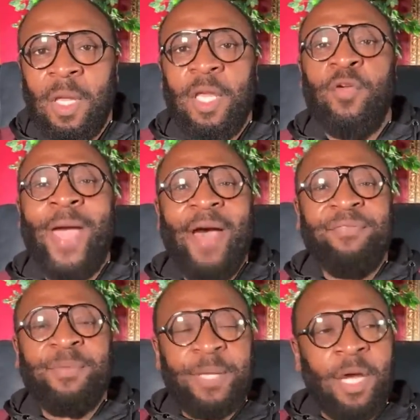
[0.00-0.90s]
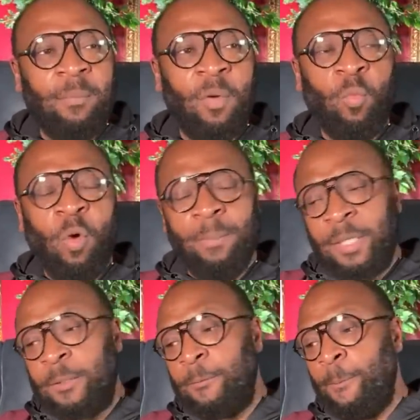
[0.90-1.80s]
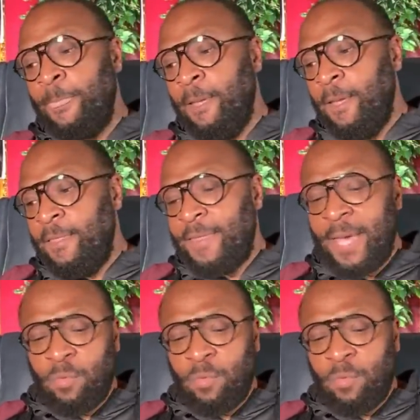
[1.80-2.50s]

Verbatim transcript: You have to become a woman that